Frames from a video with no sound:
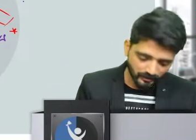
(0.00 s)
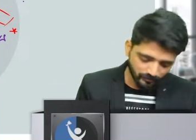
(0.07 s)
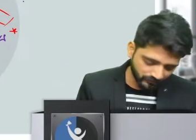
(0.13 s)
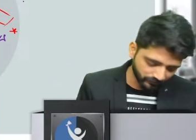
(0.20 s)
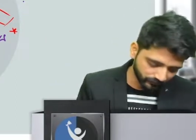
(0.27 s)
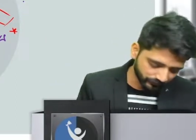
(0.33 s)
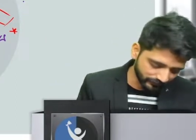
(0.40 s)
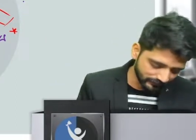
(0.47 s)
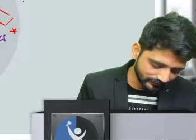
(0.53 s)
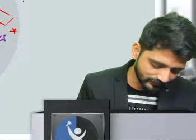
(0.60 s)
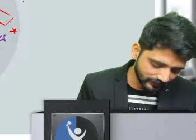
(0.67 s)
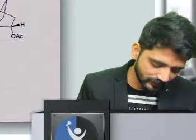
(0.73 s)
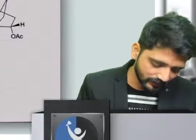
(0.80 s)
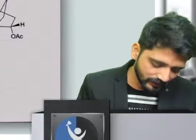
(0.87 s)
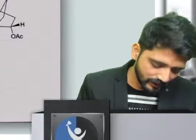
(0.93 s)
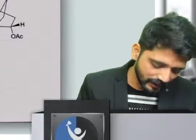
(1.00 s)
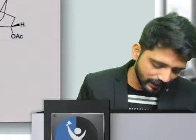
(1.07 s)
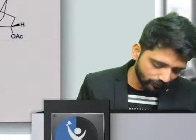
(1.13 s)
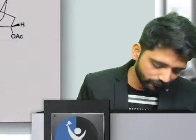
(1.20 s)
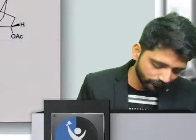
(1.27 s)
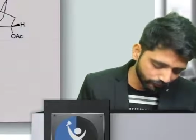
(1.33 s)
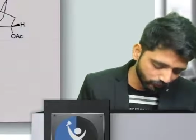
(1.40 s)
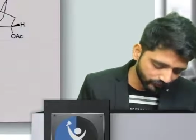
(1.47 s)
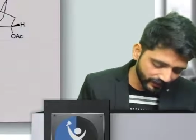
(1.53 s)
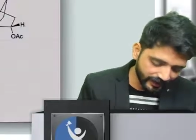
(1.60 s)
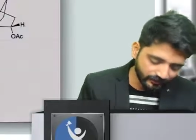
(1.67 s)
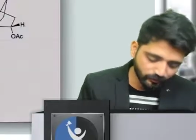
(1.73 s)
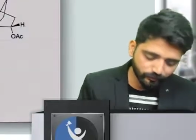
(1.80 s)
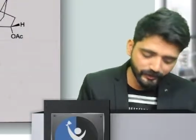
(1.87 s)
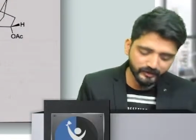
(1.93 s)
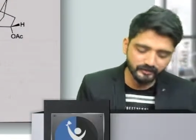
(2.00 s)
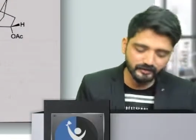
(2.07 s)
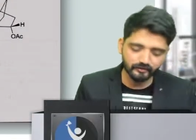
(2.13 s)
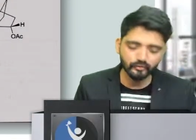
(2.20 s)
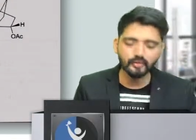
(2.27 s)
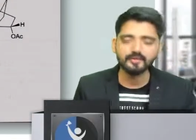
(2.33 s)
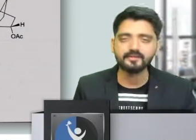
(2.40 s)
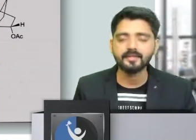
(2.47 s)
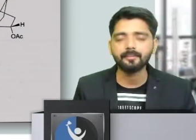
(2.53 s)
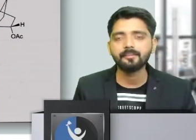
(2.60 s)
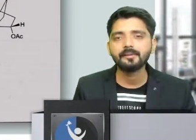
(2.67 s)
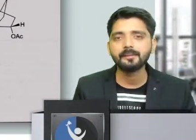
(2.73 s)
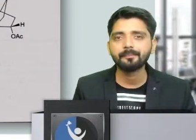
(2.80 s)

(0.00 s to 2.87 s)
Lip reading: But we will see how the book explains this concept.